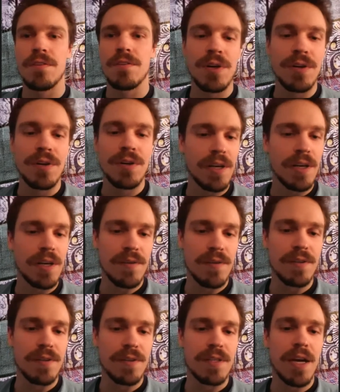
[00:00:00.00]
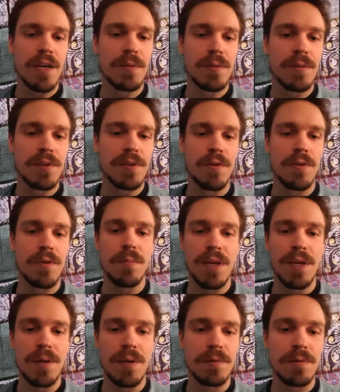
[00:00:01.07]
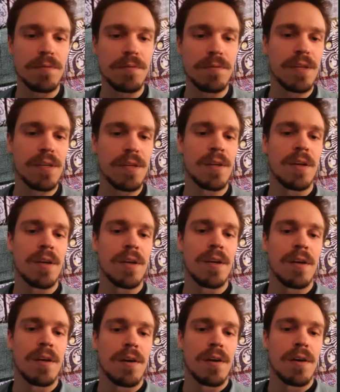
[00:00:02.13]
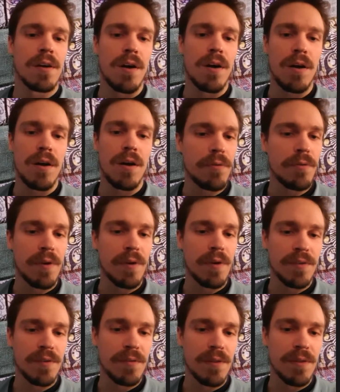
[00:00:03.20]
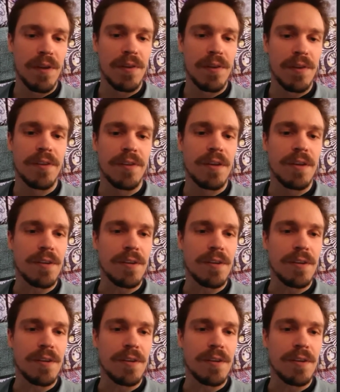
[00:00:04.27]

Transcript: collection of these documents in order to be able to find all of the rest of the things on the internet.